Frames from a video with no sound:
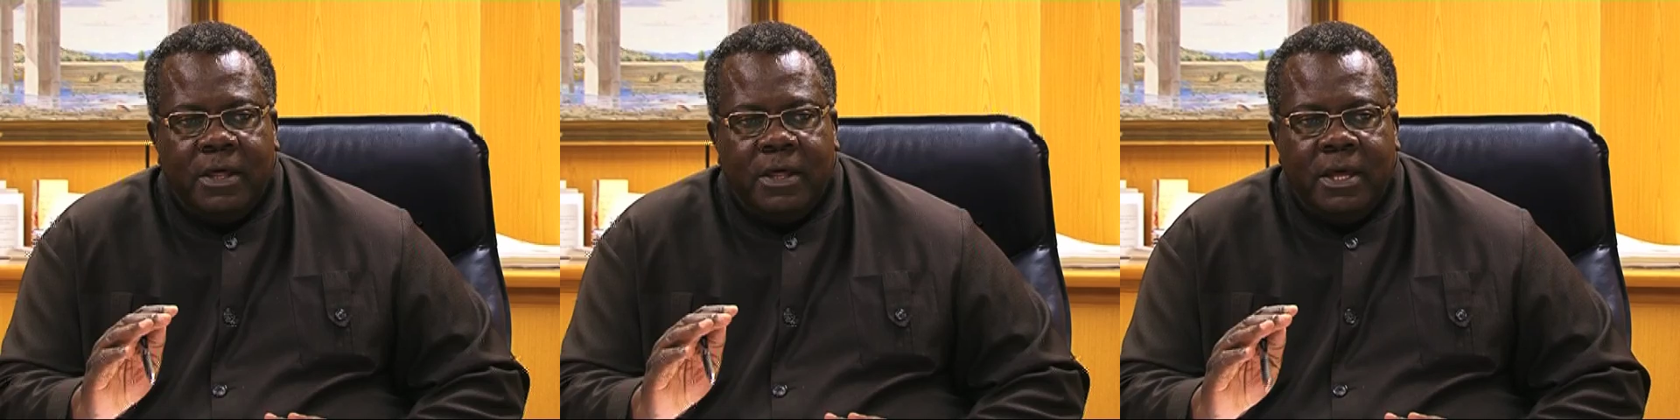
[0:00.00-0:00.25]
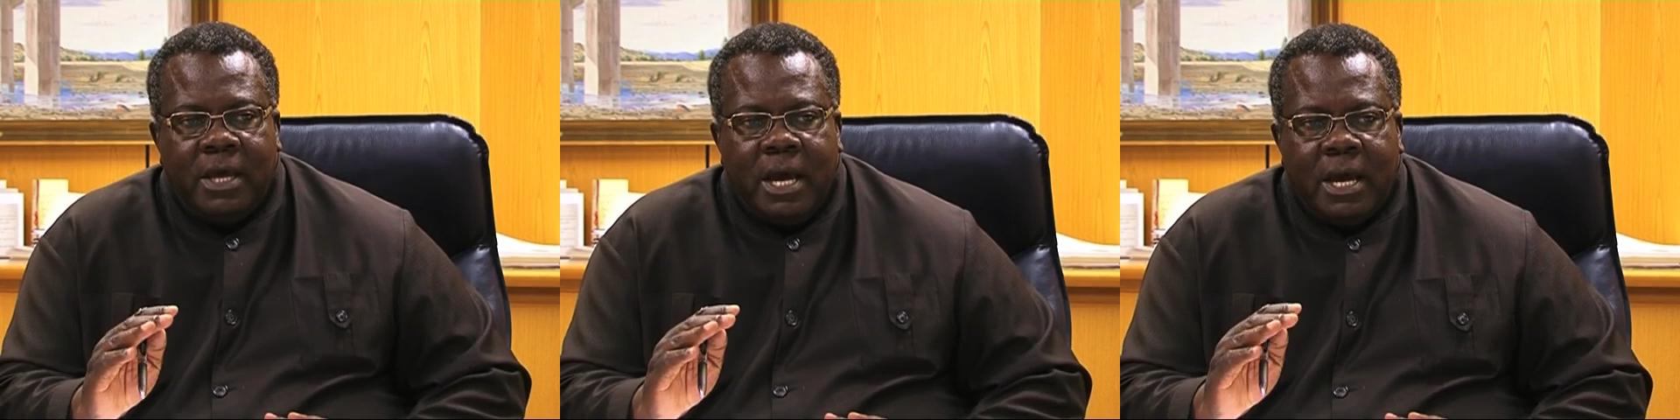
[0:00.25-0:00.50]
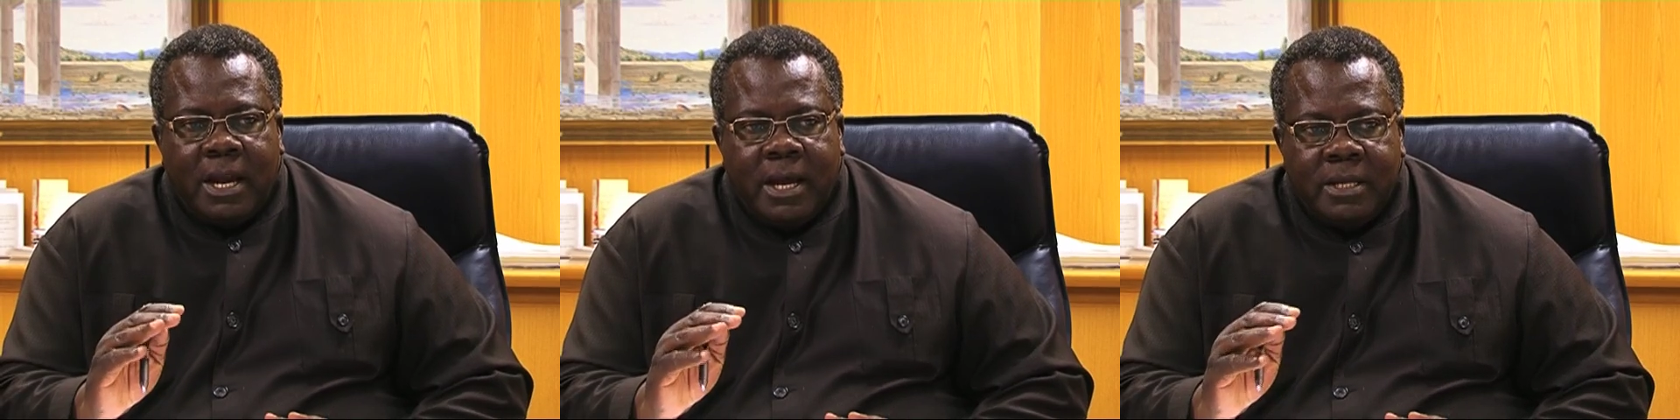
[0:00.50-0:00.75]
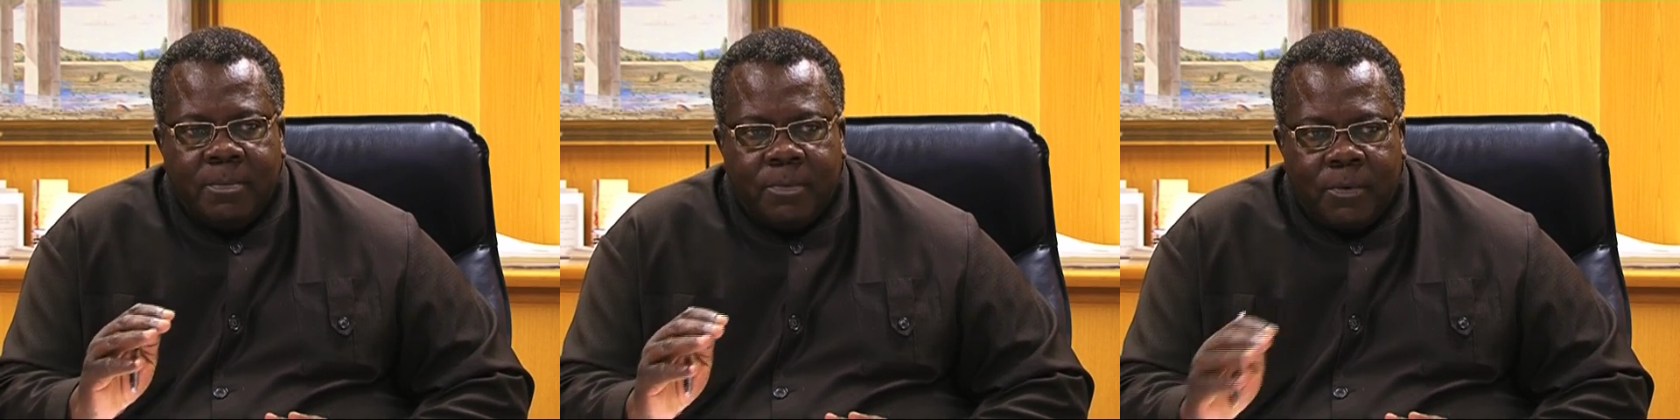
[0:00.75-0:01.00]
They are
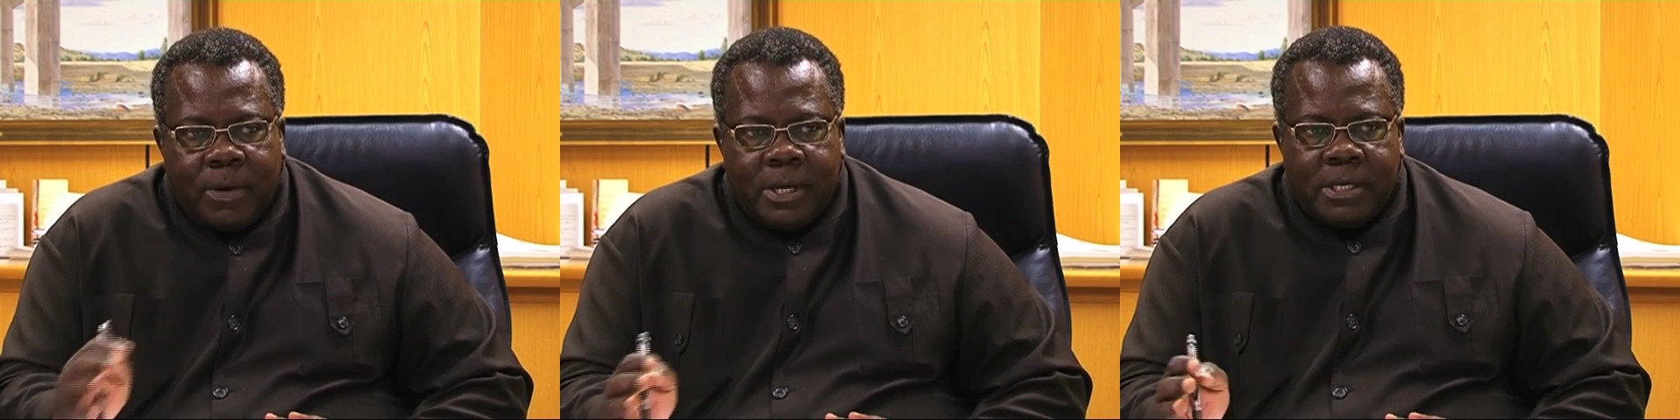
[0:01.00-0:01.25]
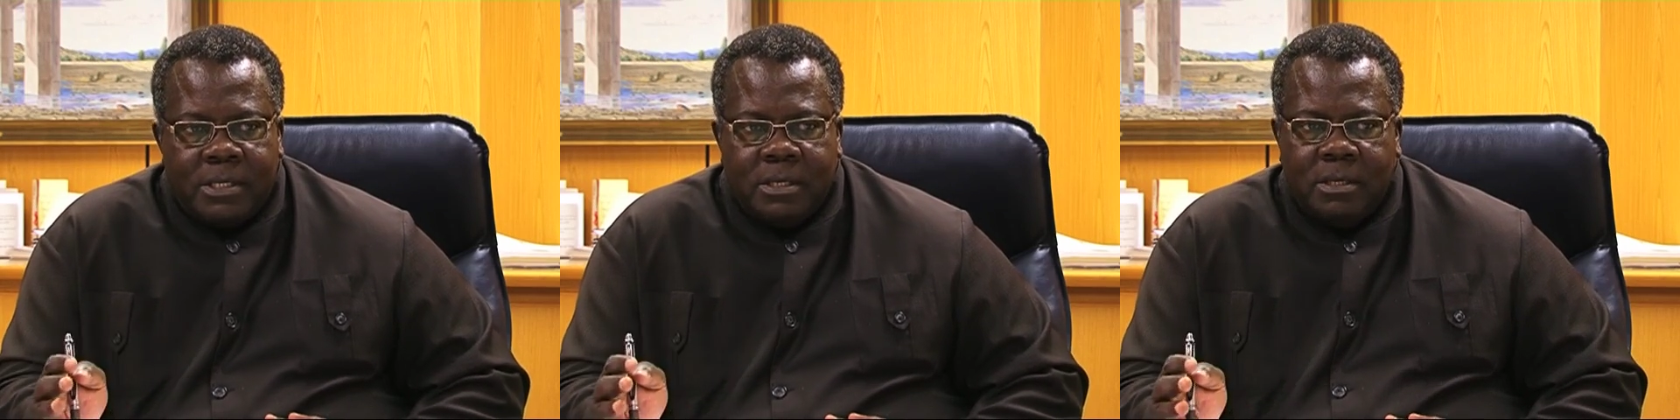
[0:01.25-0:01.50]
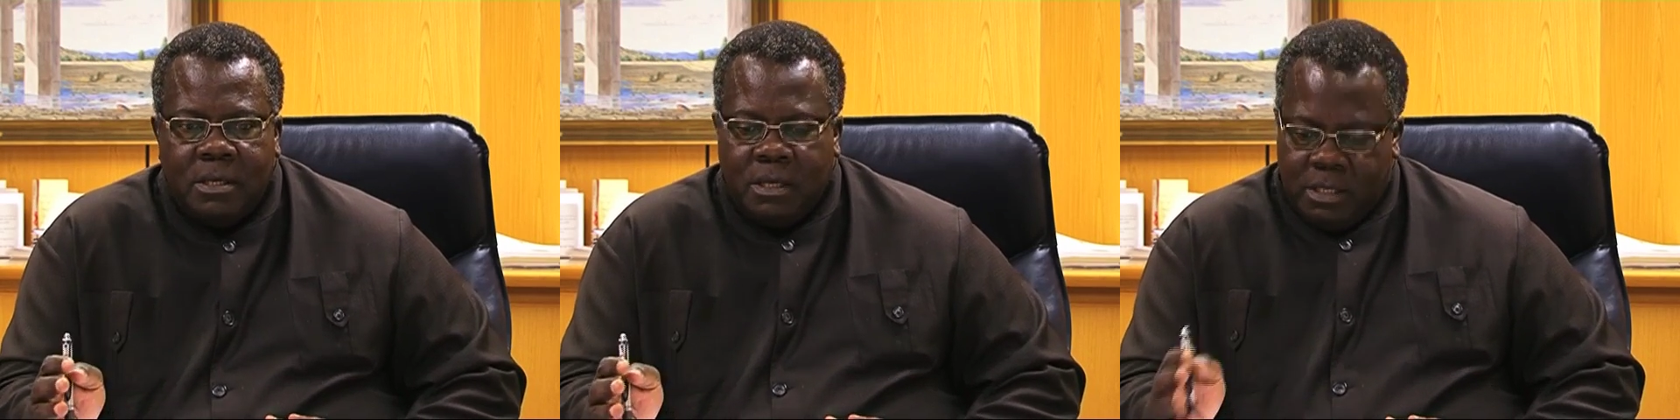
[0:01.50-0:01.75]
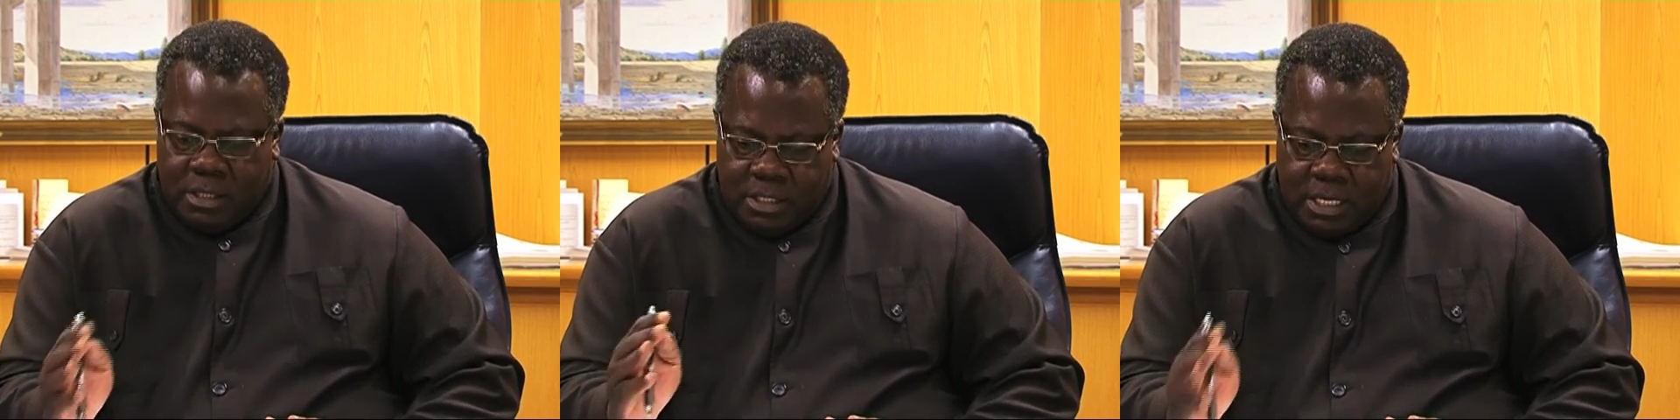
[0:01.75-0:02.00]
unemployed.
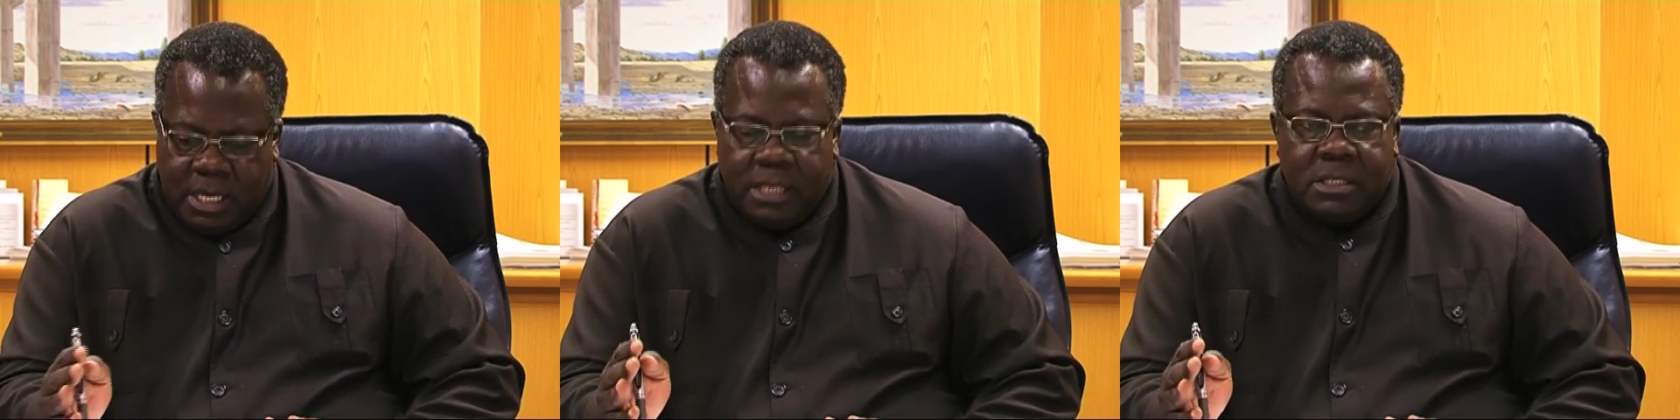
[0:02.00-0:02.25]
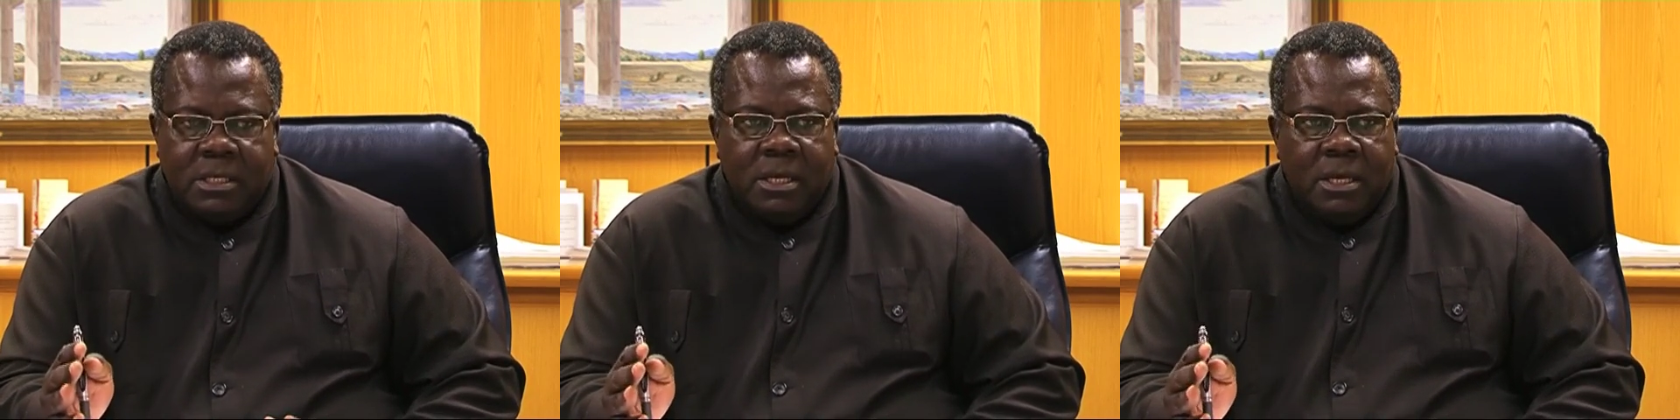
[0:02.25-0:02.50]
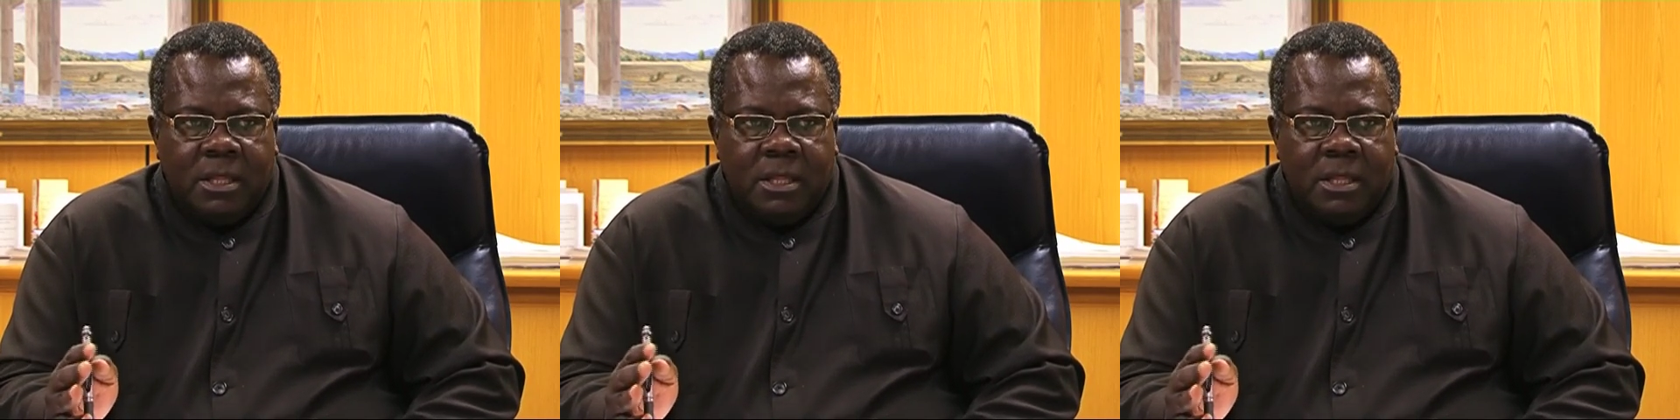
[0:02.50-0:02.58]
Yes,